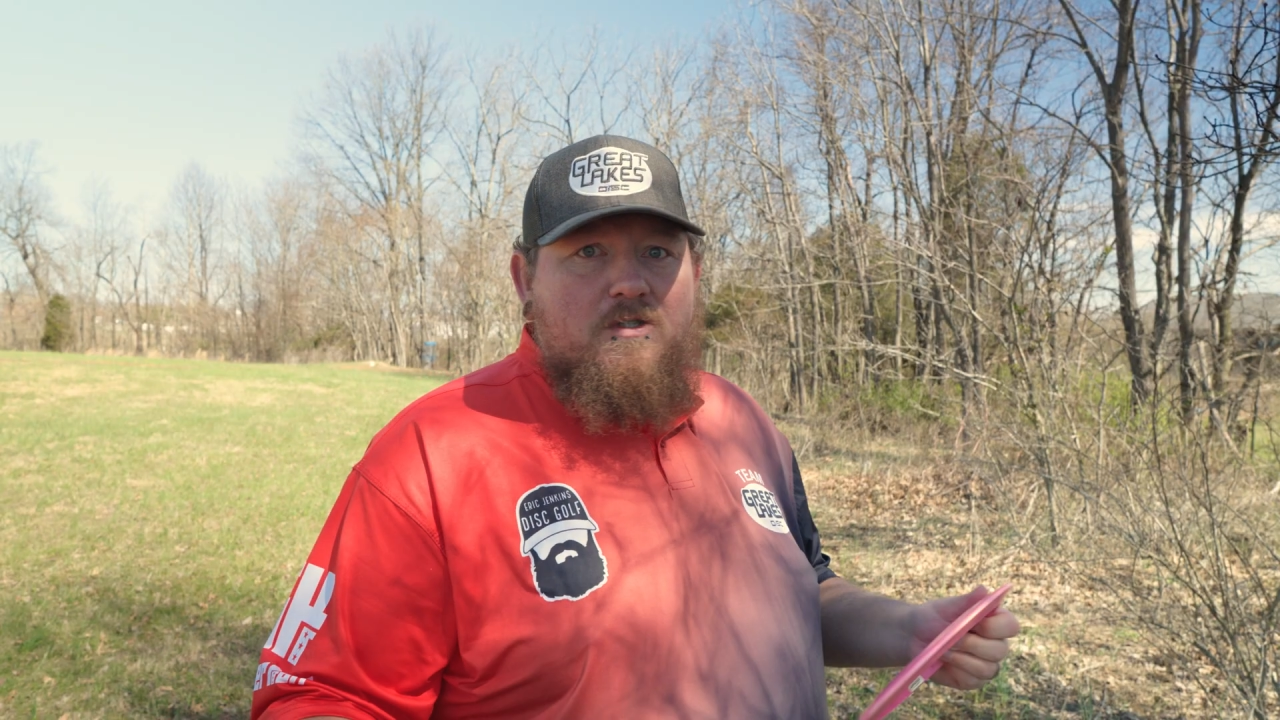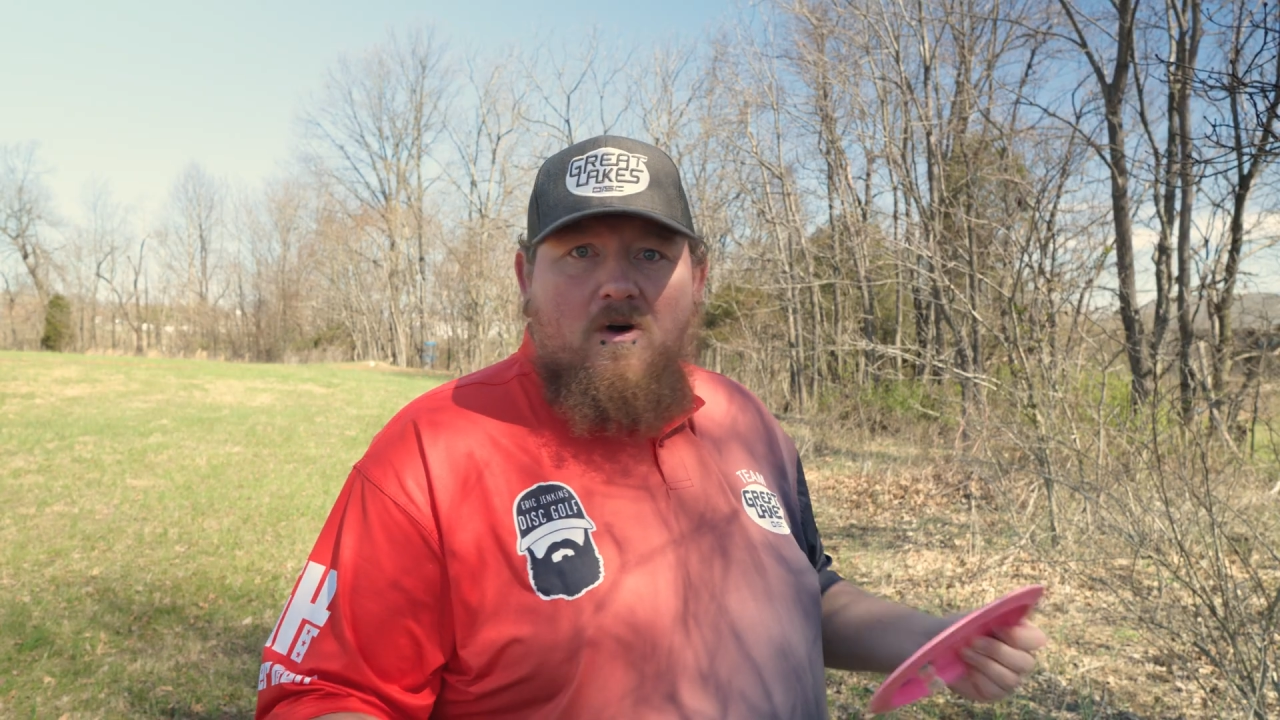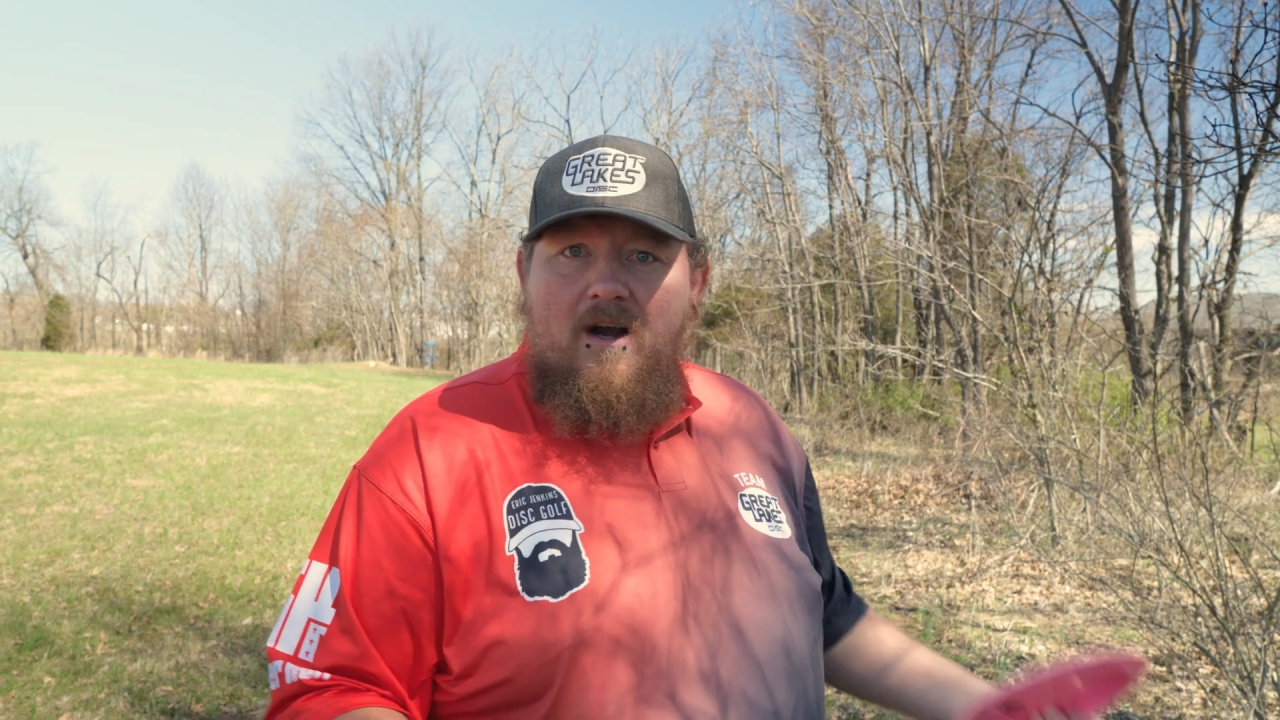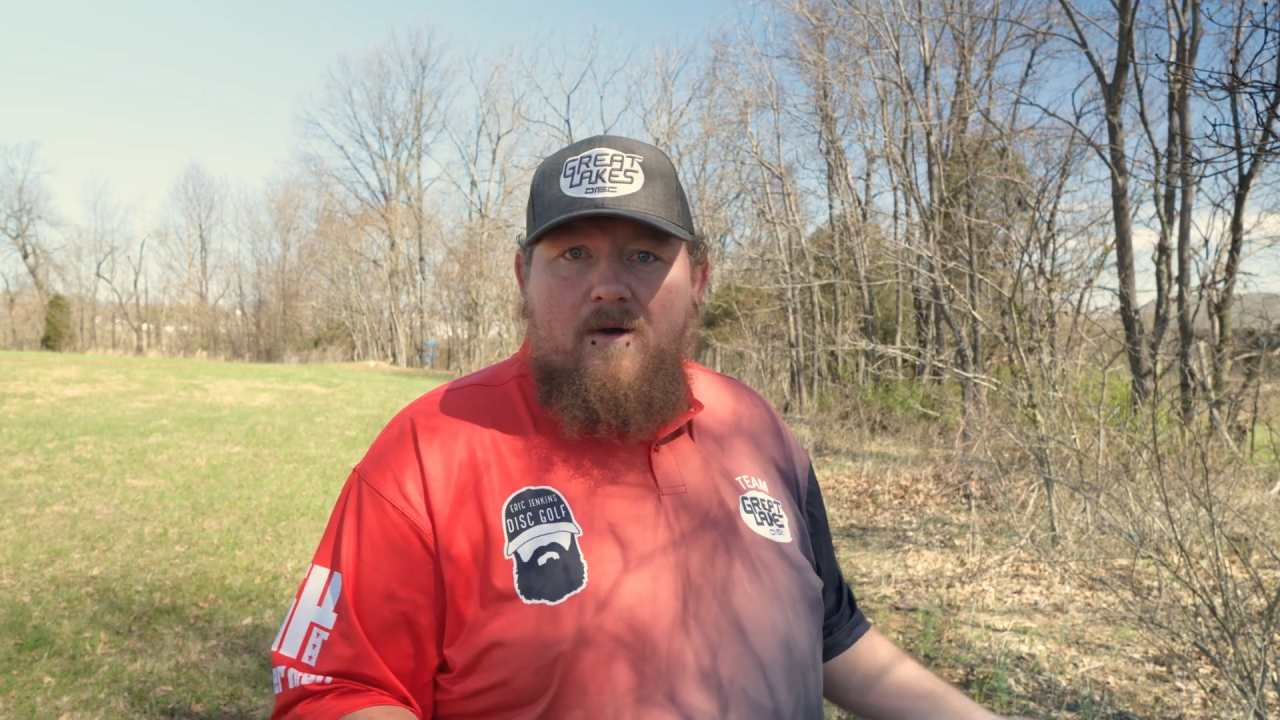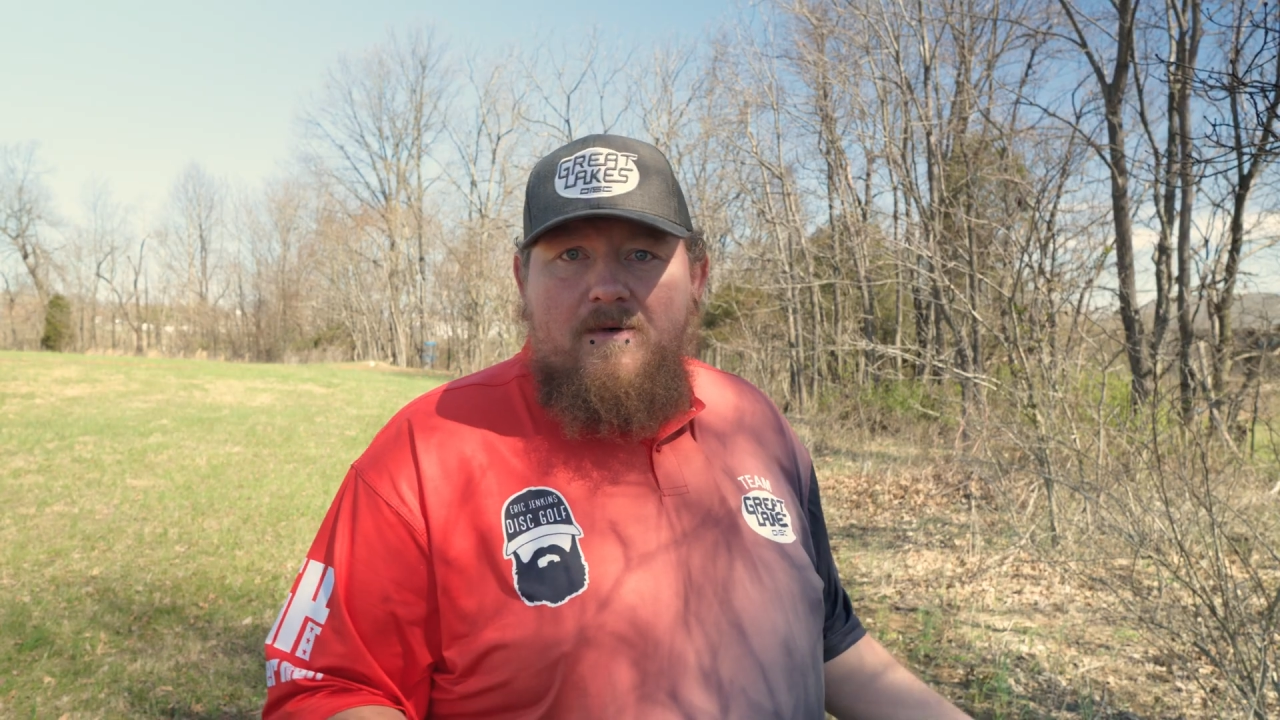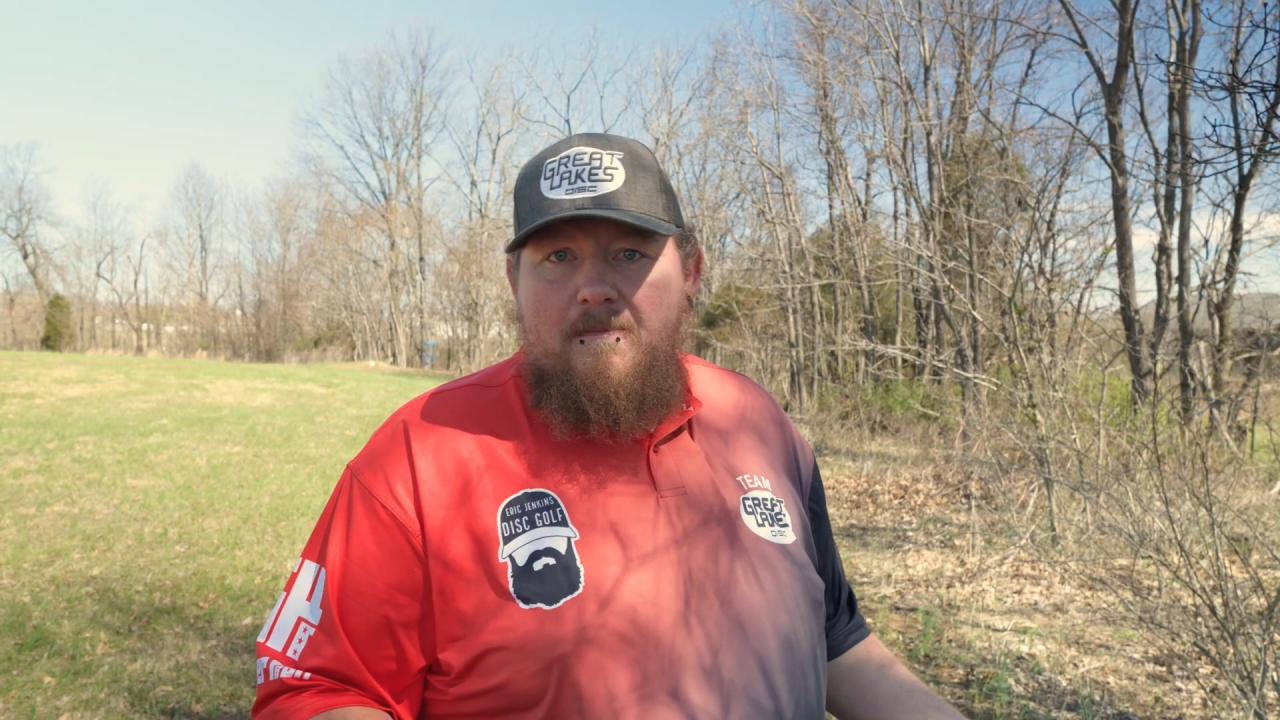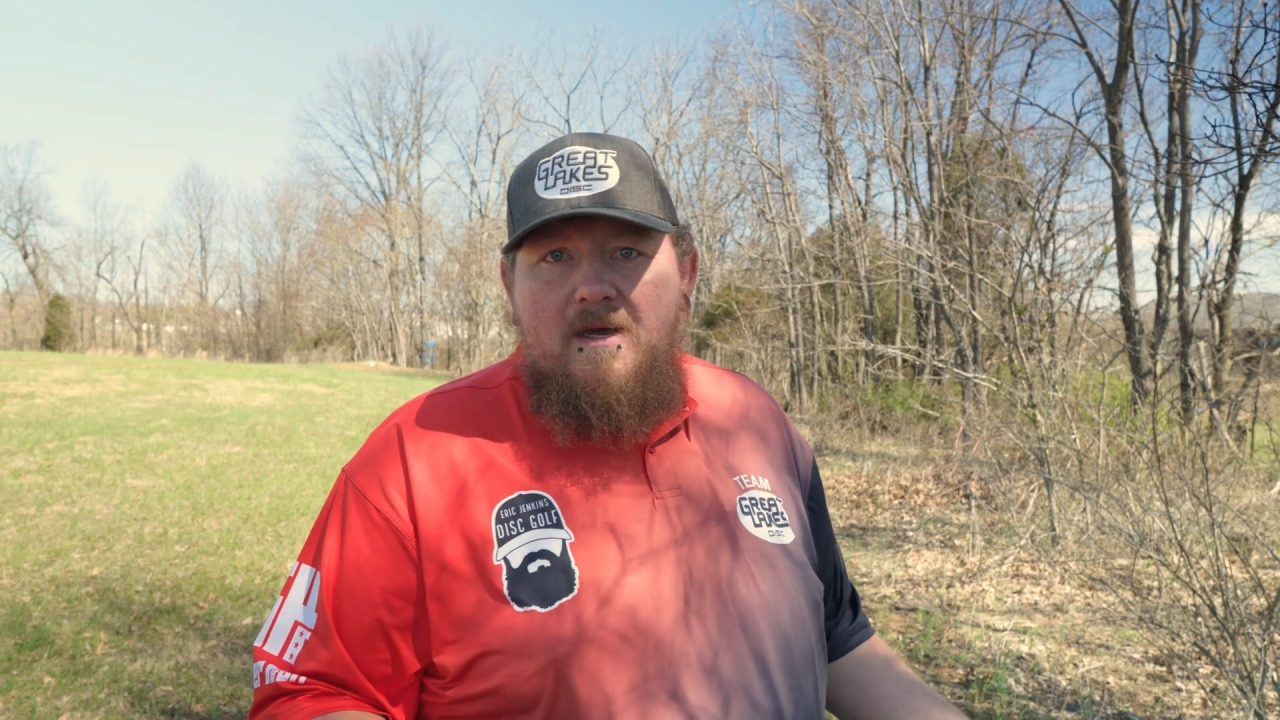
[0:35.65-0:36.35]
start out with a